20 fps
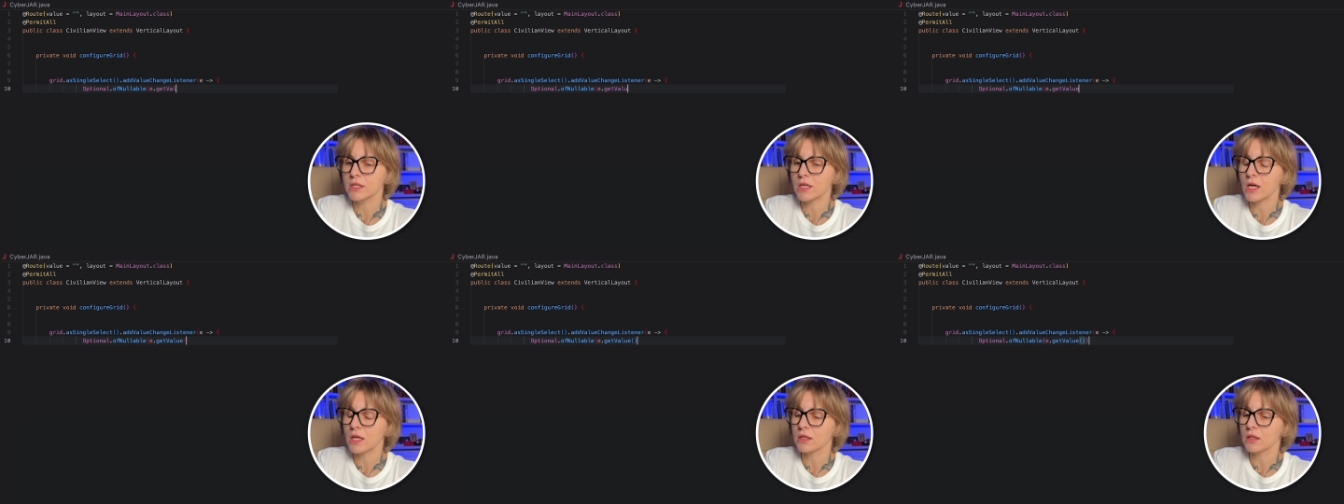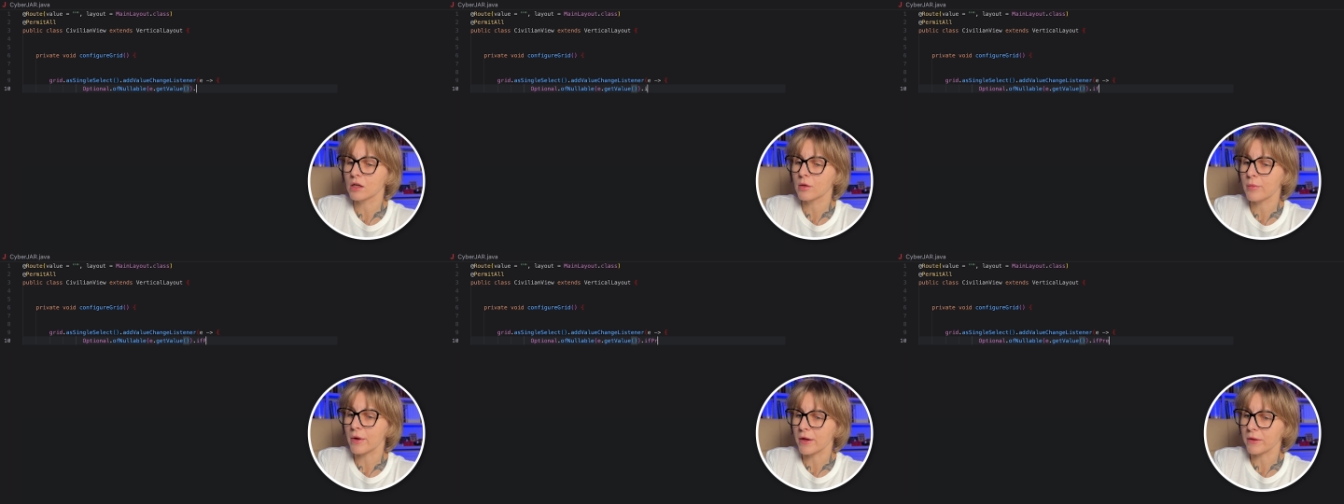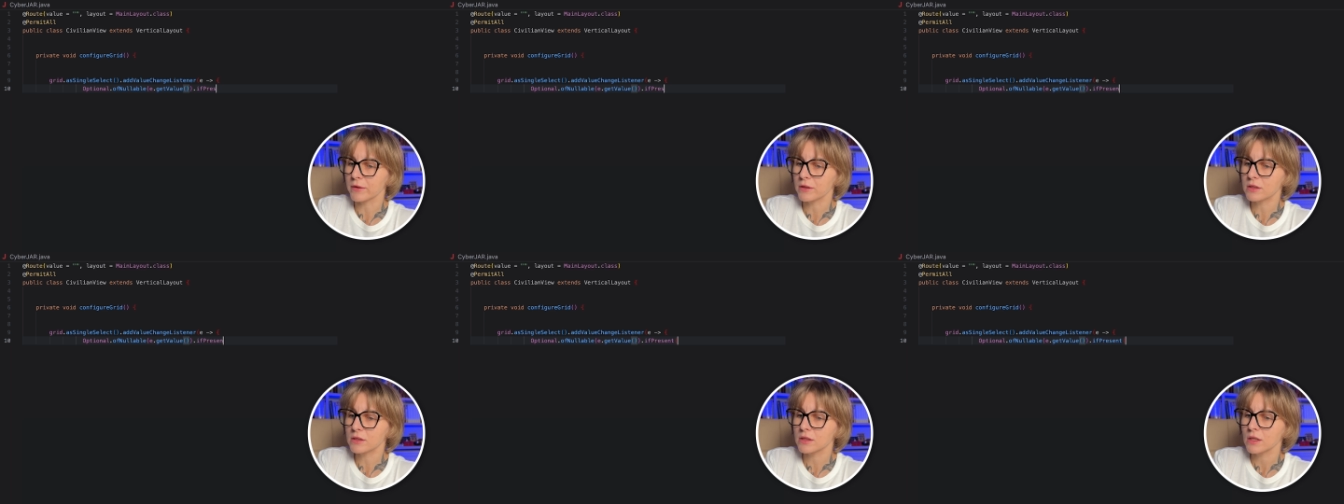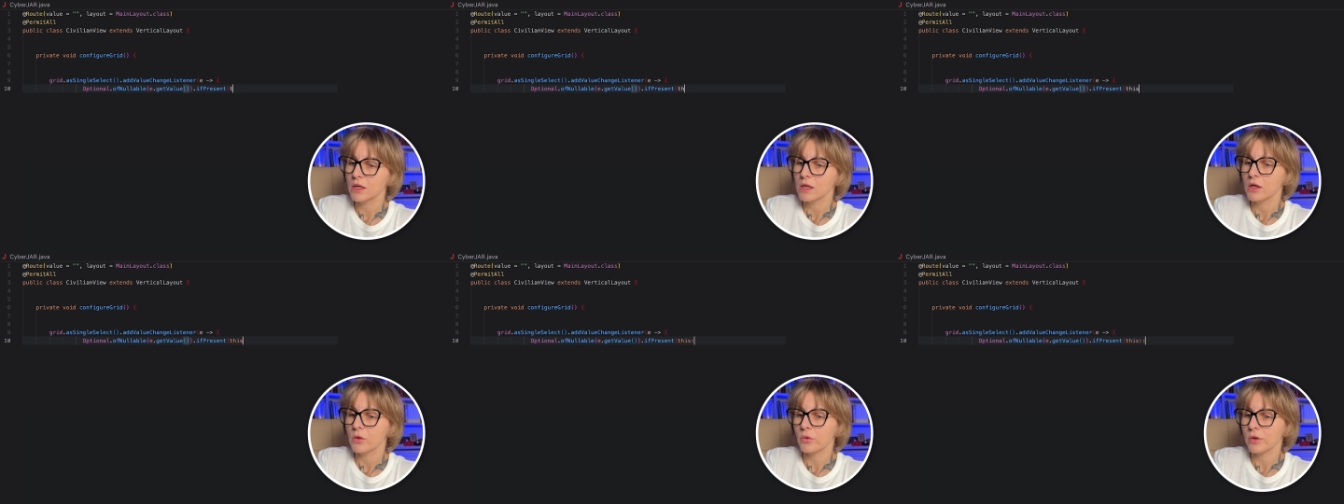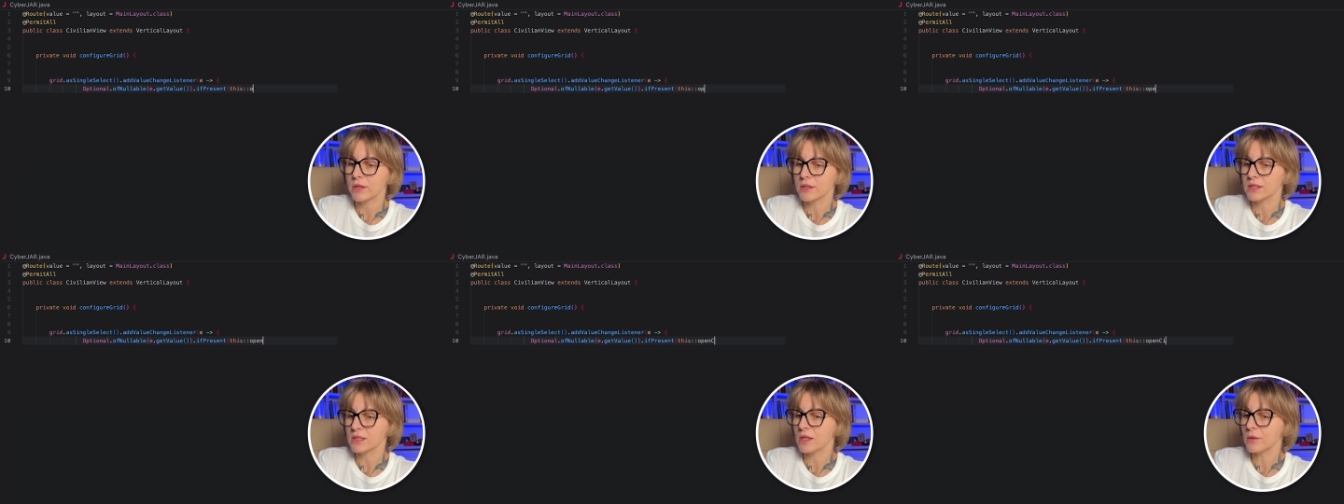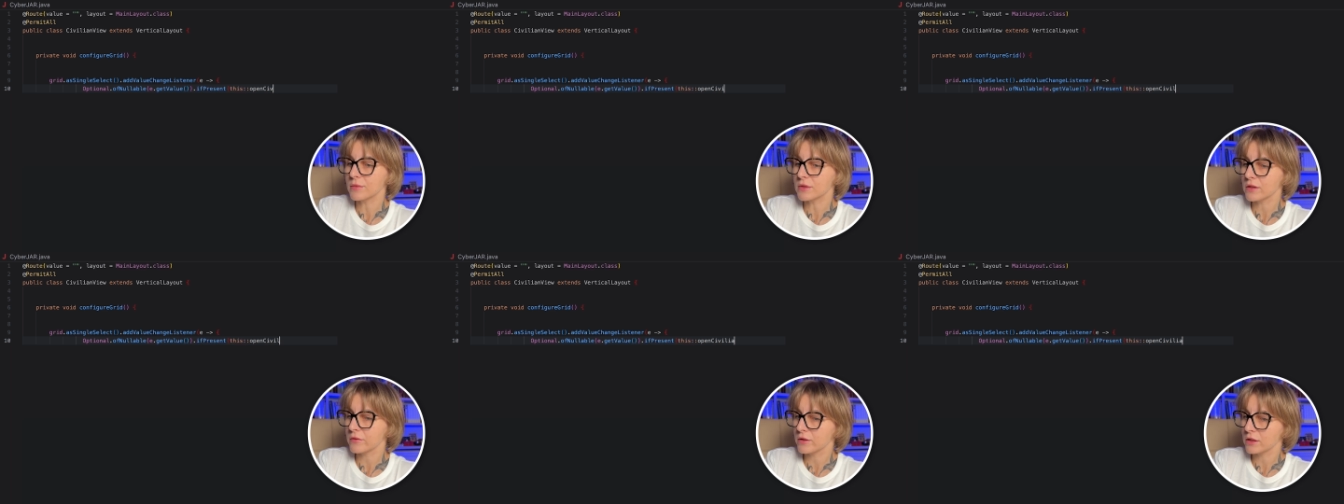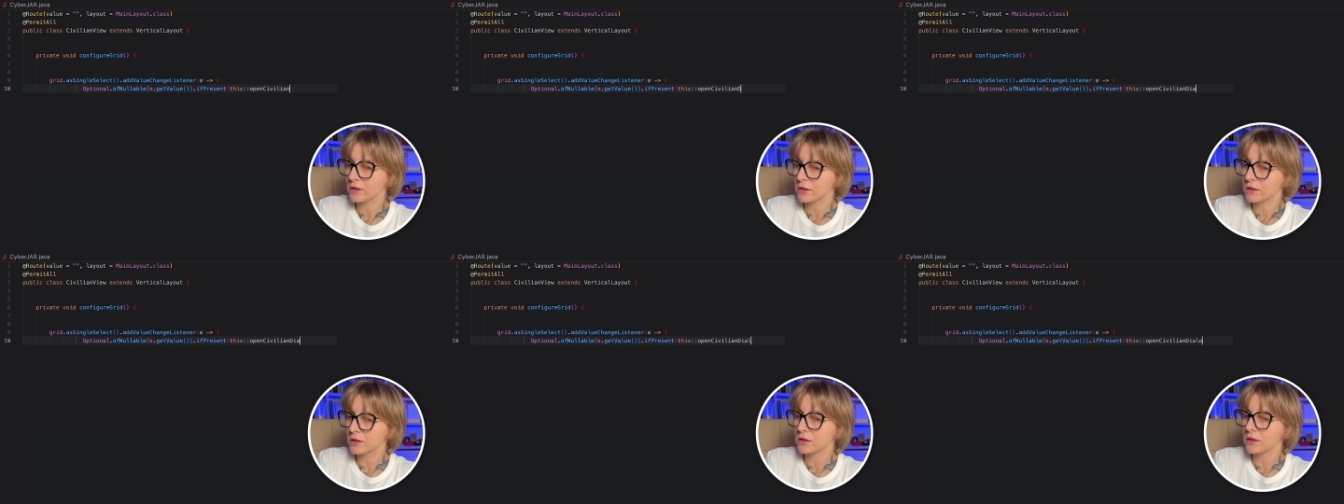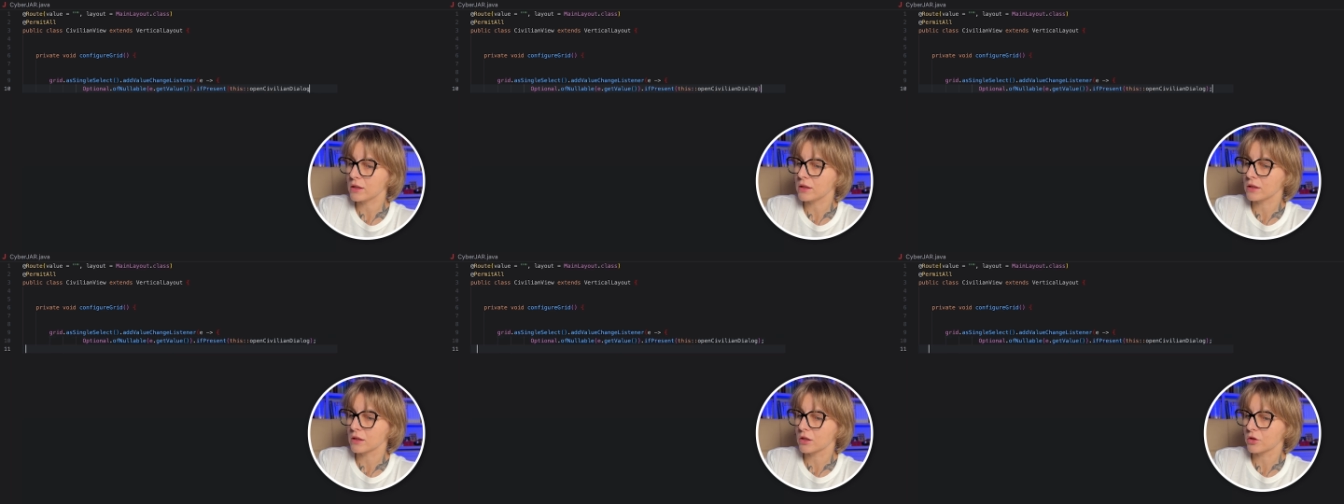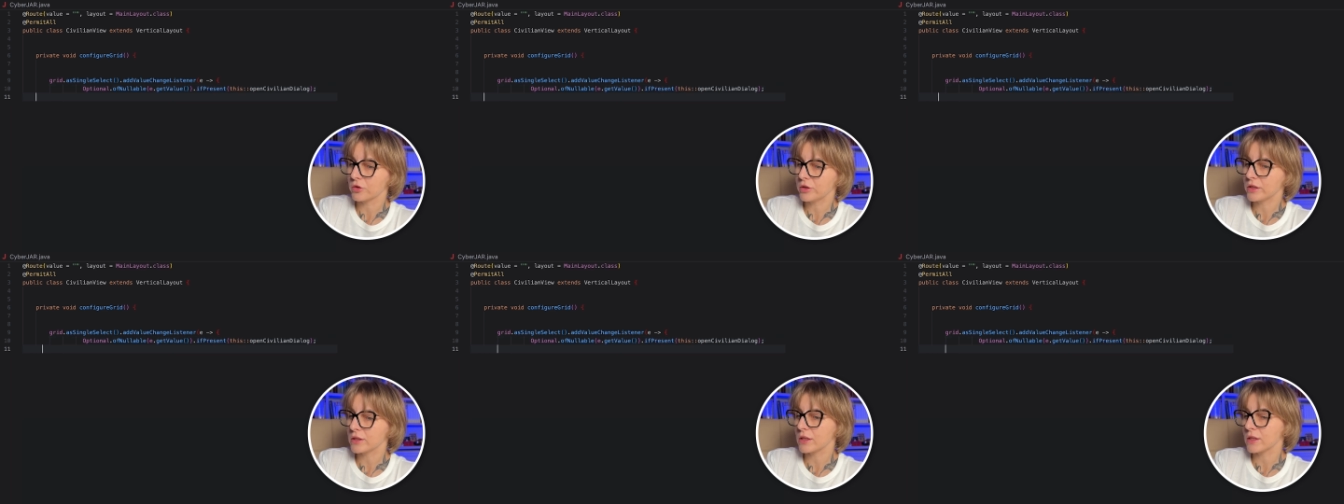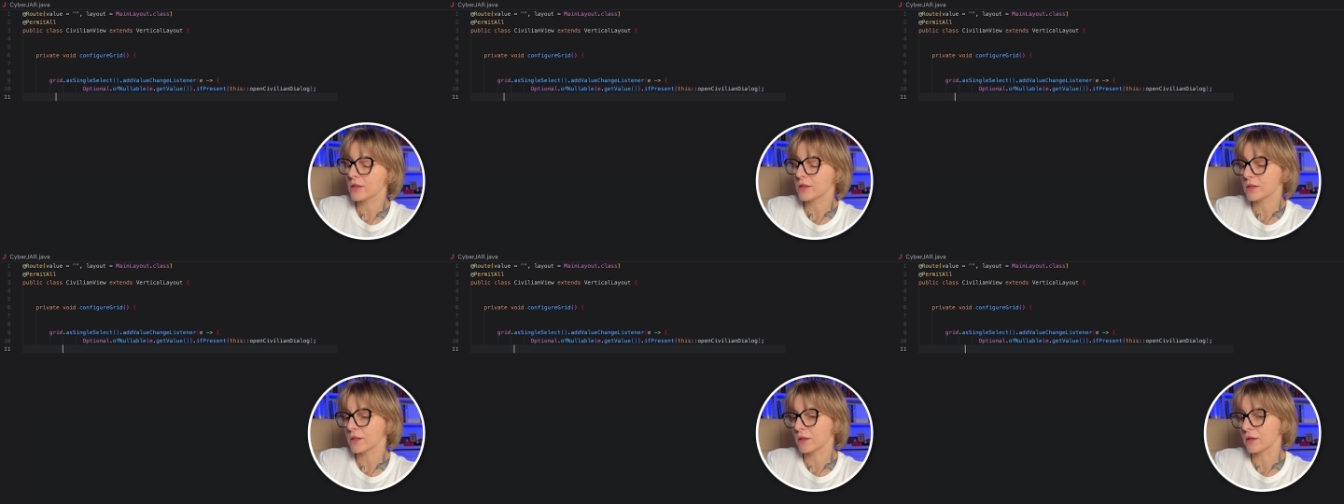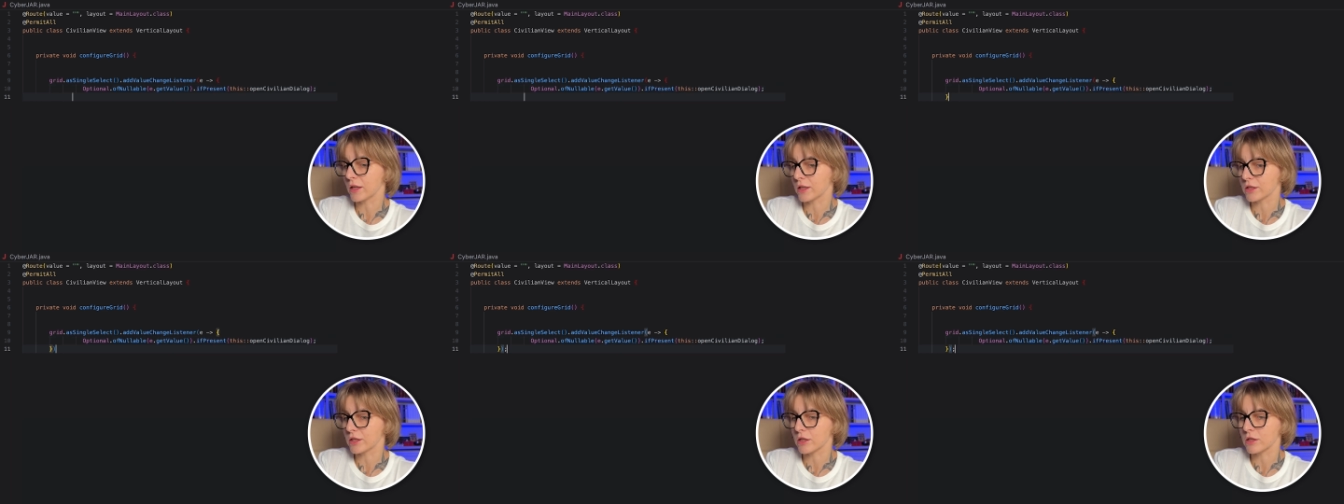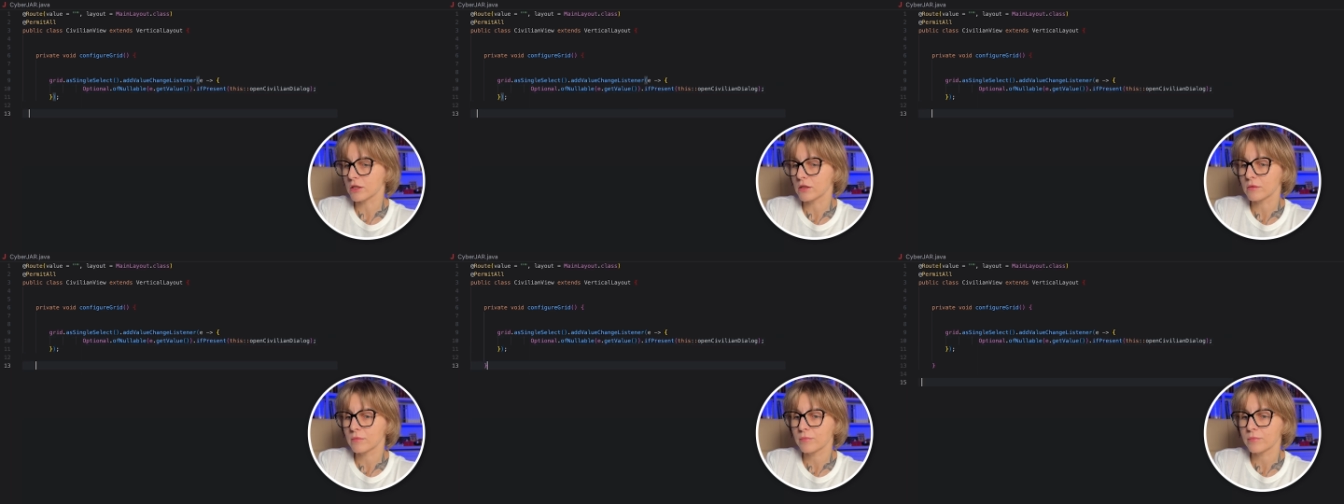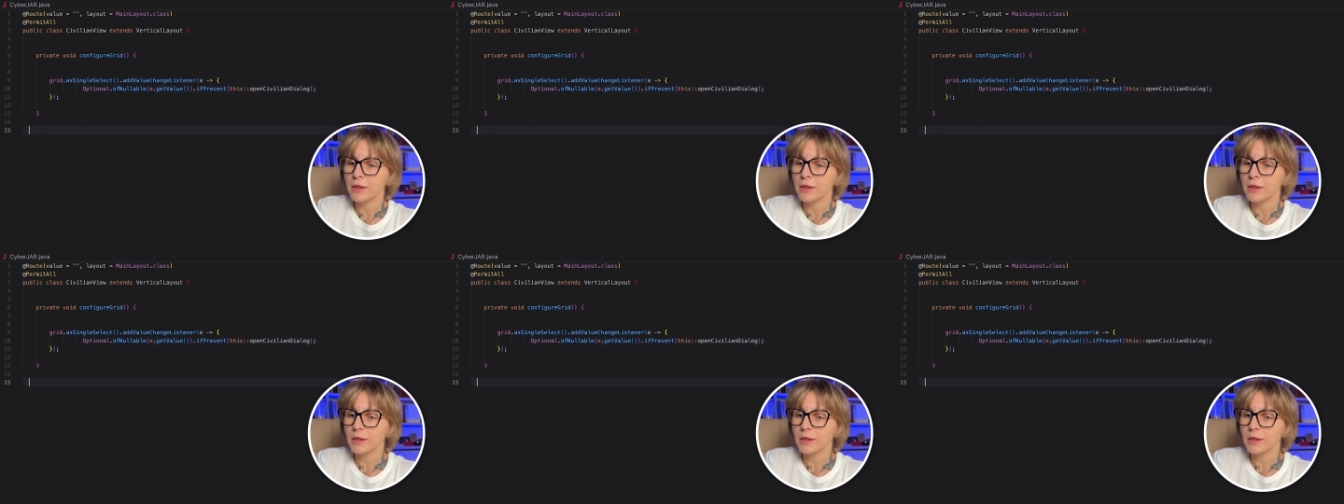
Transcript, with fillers: dialog method when some civilian in a grid is selected.